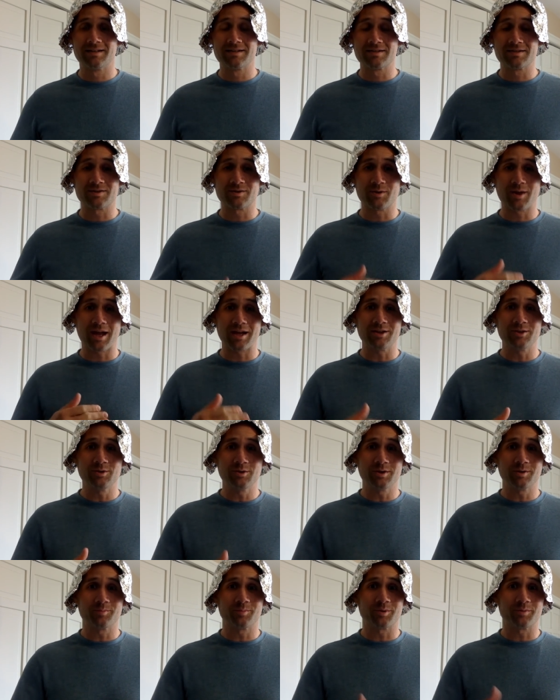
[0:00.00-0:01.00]
so that you
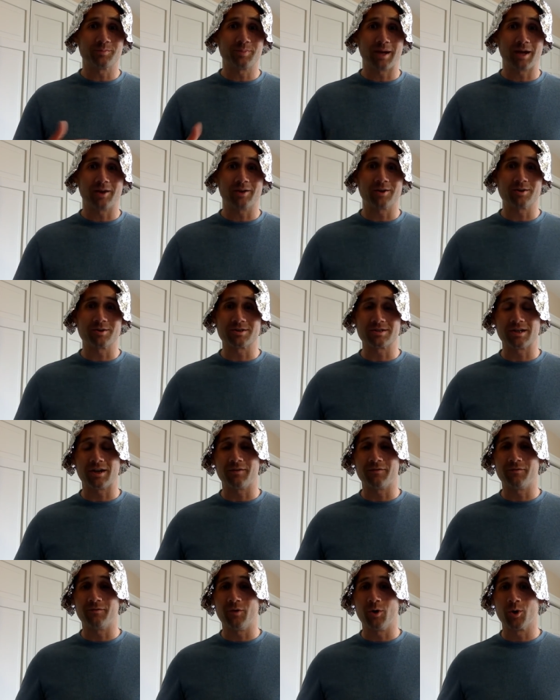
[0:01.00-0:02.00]
can propel
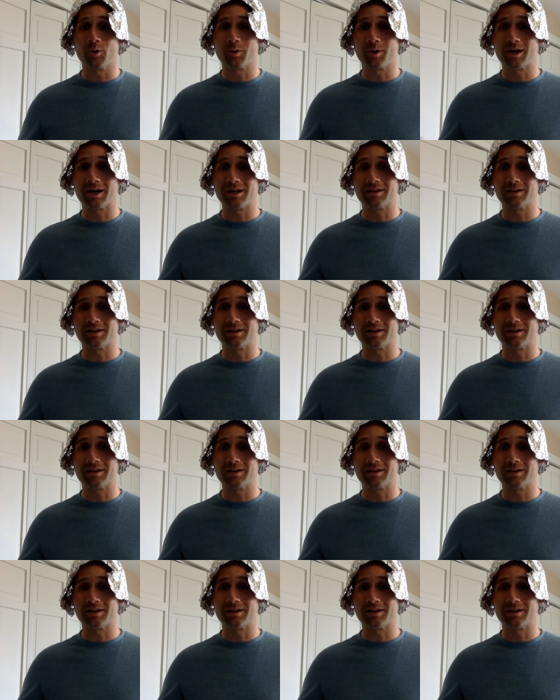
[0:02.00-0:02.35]
yourself forward